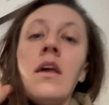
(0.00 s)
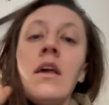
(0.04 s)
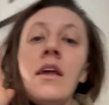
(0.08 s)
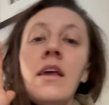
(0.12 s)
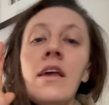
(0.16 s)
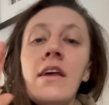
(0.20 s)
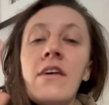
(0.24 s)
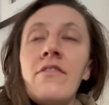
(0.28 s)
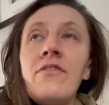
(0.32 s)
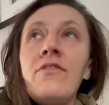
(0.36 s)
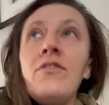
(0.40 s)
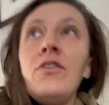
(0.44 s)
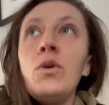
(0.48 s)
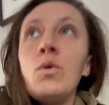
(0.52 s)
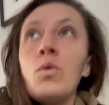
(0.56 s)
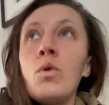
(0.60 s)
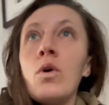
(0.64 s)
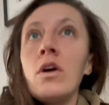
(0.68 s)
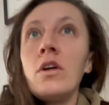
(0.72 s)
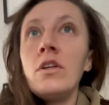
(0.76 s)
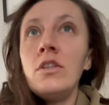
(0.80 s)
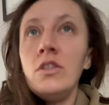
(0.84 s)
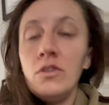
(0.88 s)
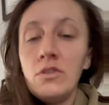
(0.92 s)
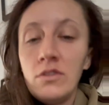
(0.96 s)
If you
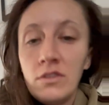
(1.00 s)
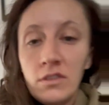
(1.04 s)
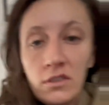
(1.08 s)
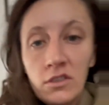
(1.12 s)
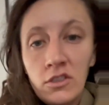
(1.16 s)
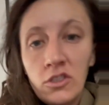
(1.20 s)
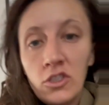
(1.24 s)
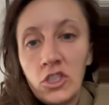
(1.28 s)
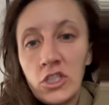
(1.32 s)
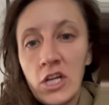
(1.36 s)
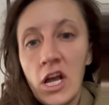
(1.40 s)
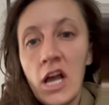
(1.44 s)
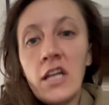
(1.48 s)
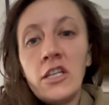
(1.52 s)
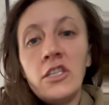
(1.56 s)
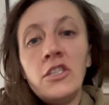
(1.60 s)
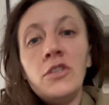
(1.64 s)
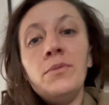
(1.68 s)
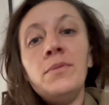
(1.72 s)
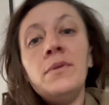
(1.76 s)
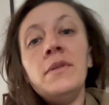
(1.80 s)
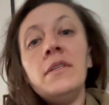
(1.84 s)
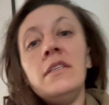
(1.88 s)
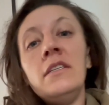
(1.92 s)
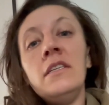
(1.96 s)
are using
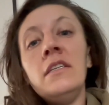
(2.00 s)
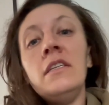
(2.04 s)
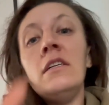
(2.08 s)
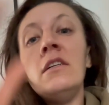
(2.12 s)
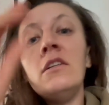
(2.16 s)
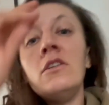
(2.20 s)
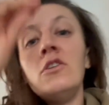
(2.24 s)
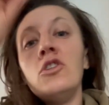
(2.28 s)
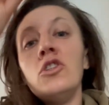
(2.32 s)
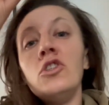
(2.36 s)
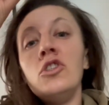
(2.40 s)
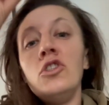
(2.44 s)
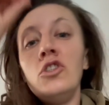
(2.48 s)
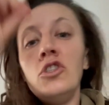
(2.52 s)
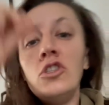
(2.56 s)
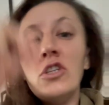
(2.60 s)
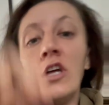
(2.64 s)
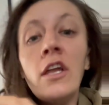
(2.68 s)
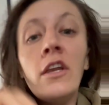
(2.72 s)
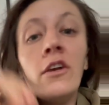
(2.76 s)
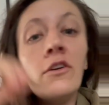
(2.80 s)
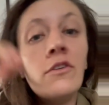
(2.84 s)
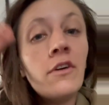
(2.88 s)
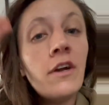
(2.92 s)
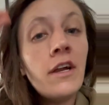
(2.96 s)
ChatGPT to
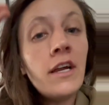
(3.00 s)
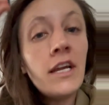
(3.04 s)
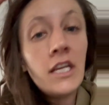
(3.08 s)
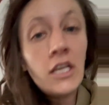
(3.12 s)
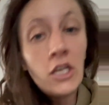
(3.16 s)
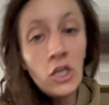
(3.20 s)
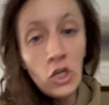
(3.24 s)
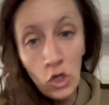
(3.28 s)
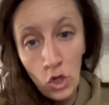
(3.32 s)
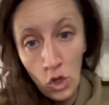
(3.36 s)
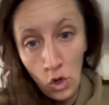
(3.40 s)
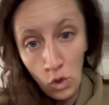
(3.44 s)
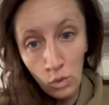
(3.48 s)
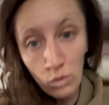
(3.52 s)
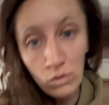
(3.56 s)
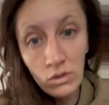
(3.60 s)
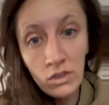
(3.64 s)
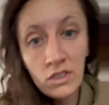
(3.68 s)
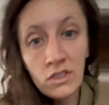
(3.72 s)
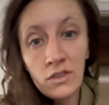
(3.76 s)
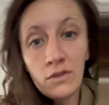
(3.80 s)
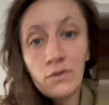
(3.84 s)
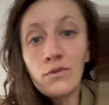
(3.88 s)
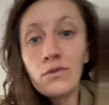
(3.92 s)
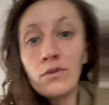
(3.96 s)
generate
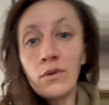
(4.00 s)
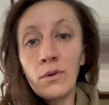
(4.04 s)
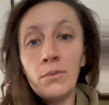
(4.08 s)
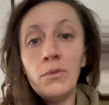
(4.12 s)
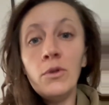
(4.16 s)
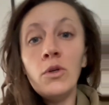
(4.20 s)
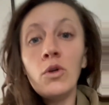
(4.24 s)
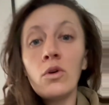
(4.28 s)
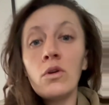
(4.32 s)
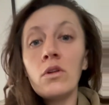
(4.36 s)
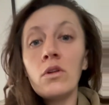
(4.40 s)
notes from your